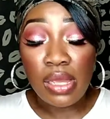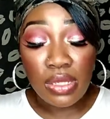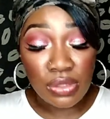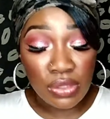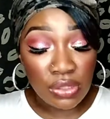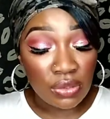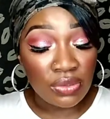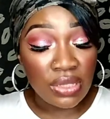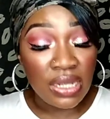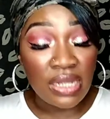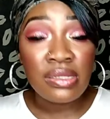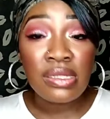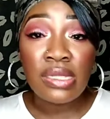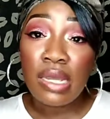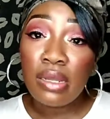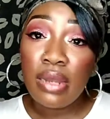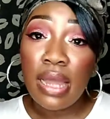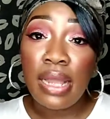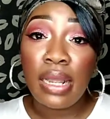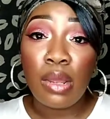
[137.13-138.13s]
So they
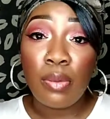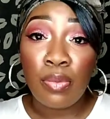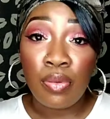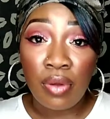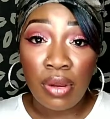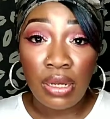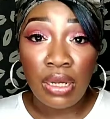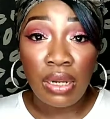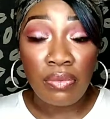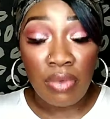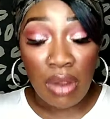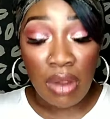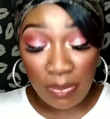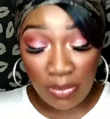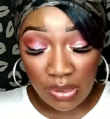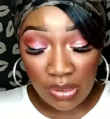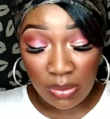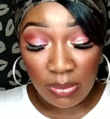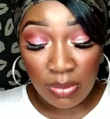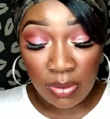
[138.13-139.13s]
sound like a pretty
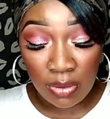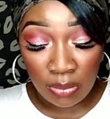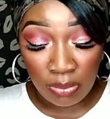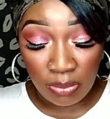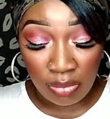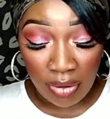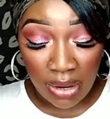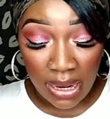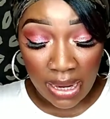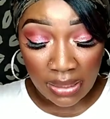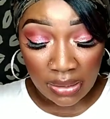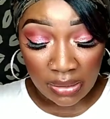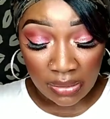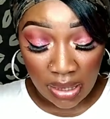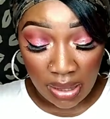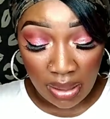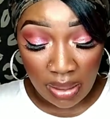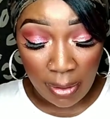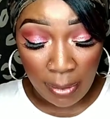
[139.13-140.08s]
reputable brand.